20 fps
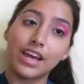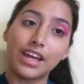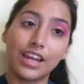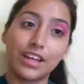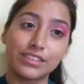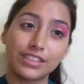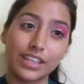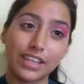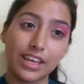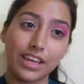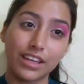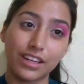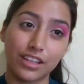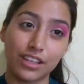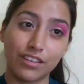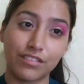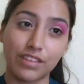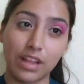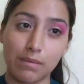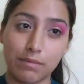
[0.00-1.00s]
And now taking
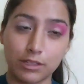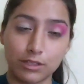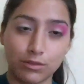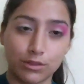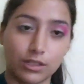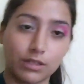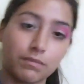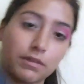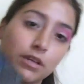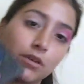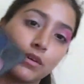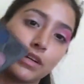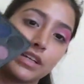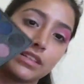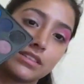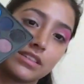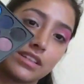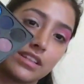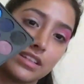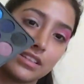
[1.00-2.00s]
another flat brush, we're going to be going
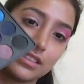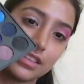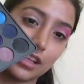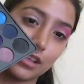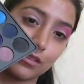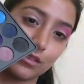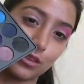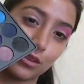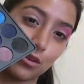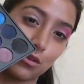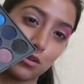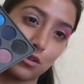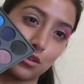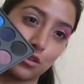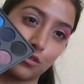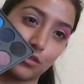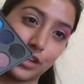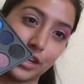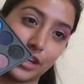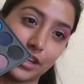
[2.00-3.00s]
into this yellow in the corner
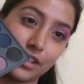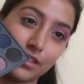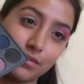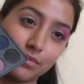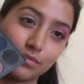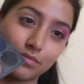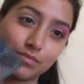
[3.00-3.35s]
over here.